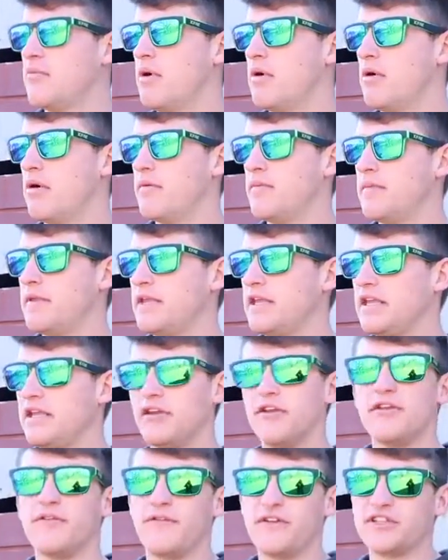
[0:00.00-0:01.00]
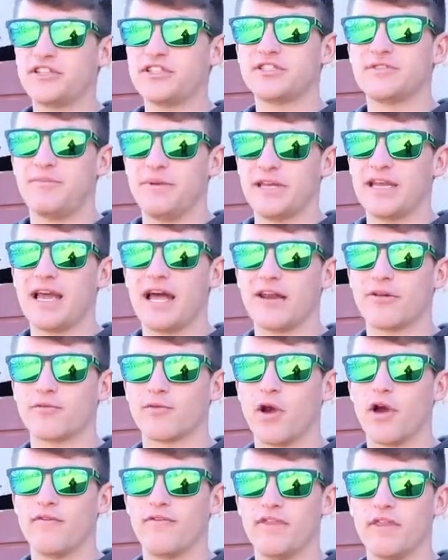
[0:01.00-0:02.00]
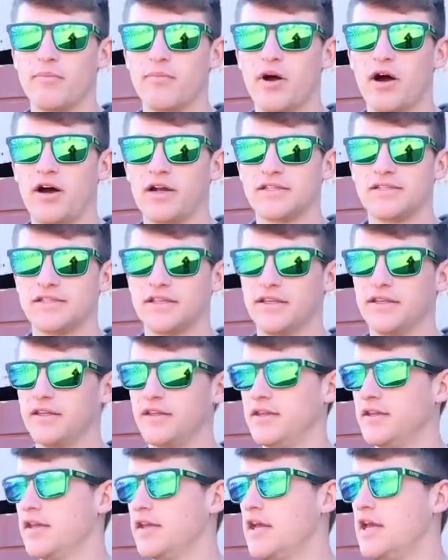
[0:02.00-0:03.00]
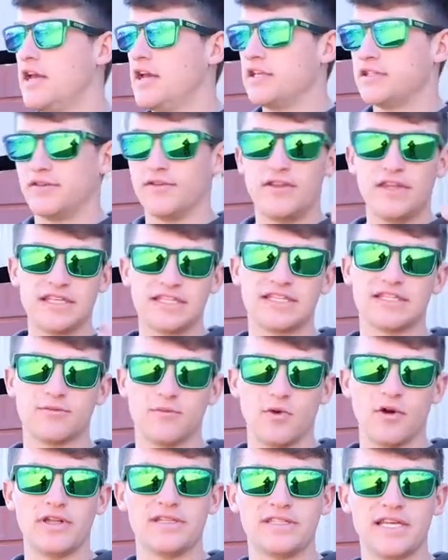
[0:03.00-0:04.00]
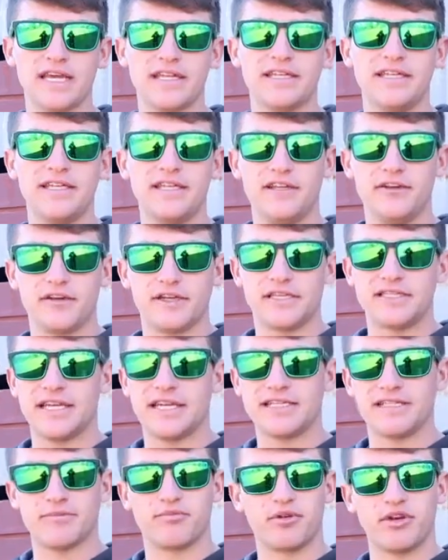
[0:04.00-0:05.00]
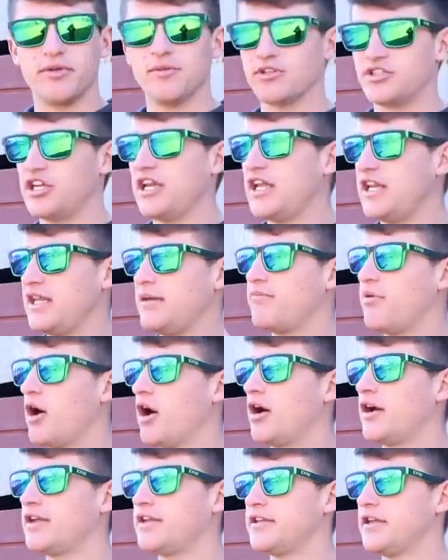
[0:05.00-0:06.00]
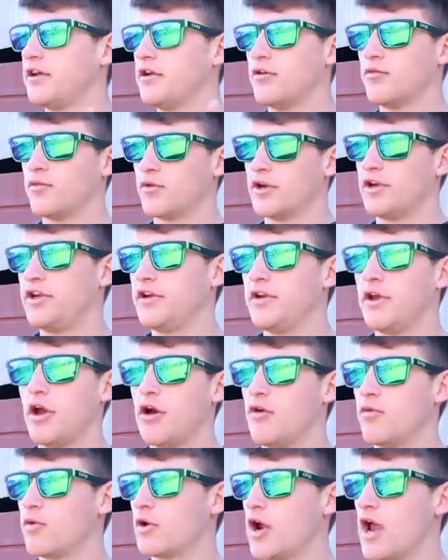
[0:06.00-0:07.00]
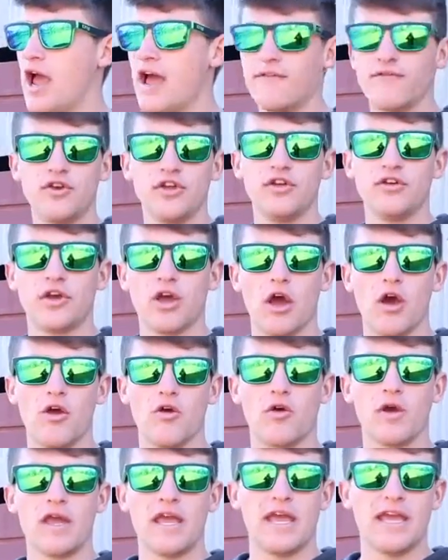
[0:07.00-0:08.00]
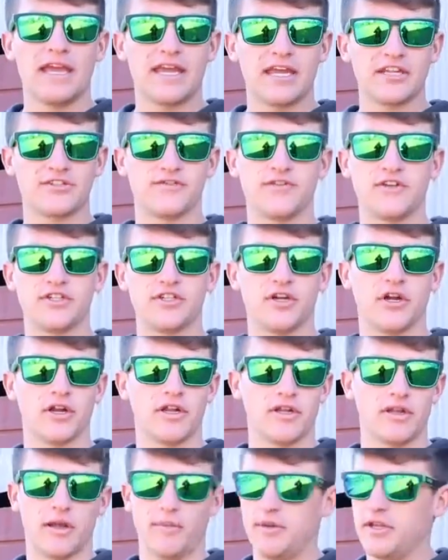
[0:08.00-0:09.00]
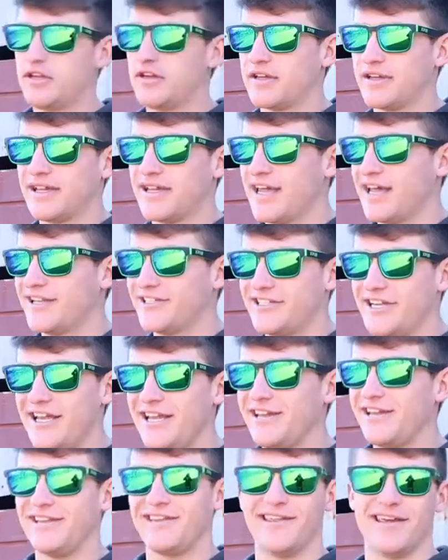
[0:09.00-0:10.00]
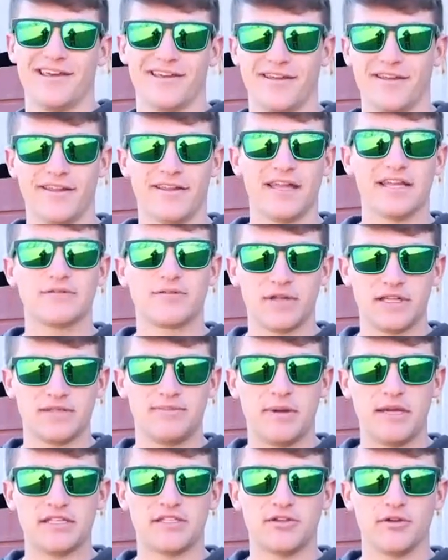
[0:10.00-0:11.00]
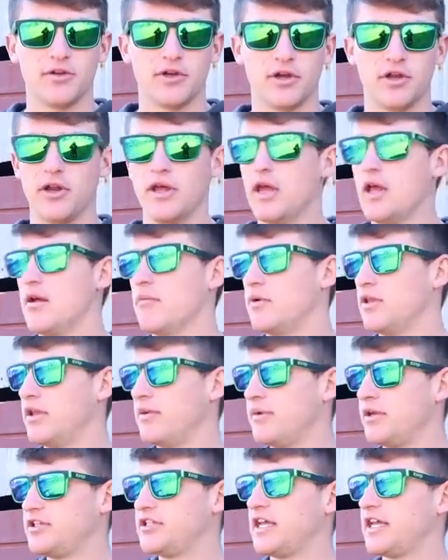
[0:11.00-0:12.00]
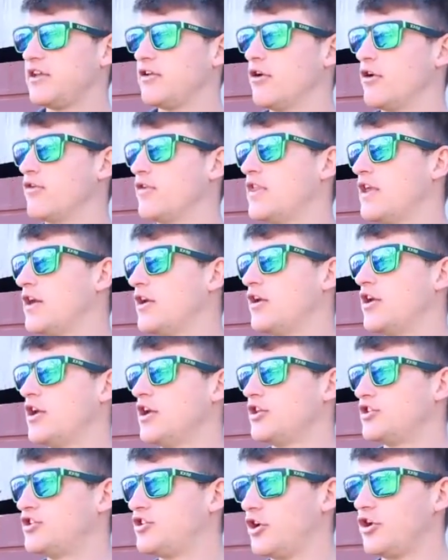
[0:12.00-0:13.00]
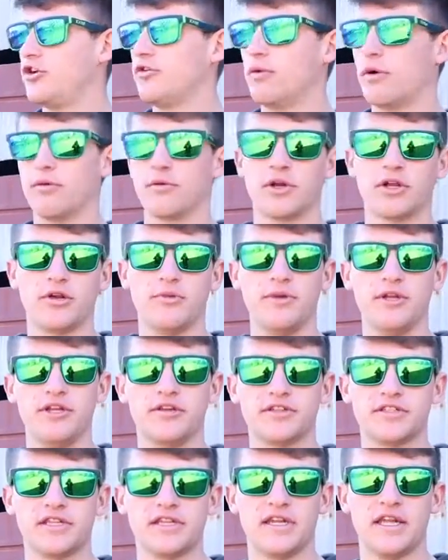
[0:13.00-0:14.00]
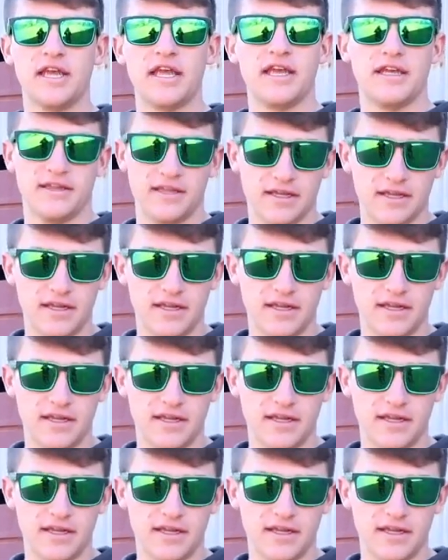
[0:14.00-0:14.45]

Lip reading: but you know, the fishing's been kind of rough in the ponds lately. So this is one technique you can take to pretty much any pond, where you go, wherever you go, and catch fish on it. I mean, you can catch anything. That's why this bait's so good. But let me take you over there, show you what we're gonna be using, and